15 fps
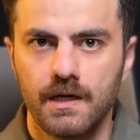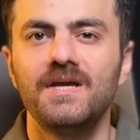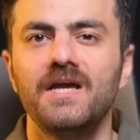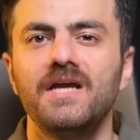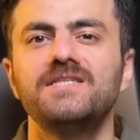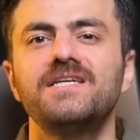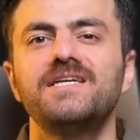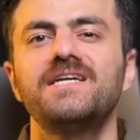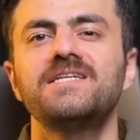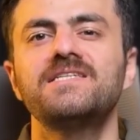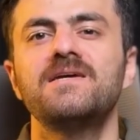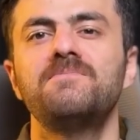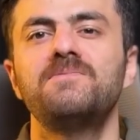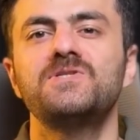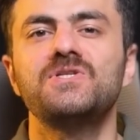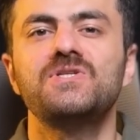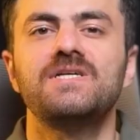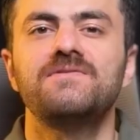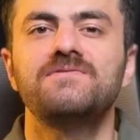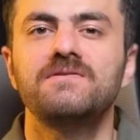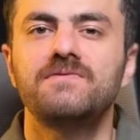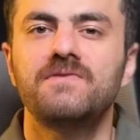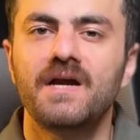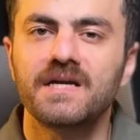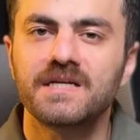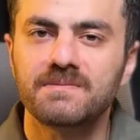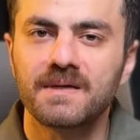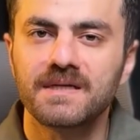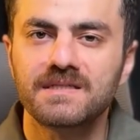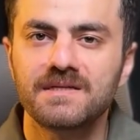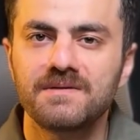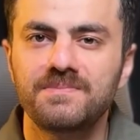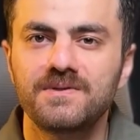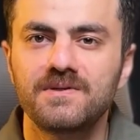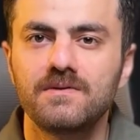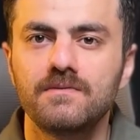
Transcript: In the next episode of the Forex Made Simple,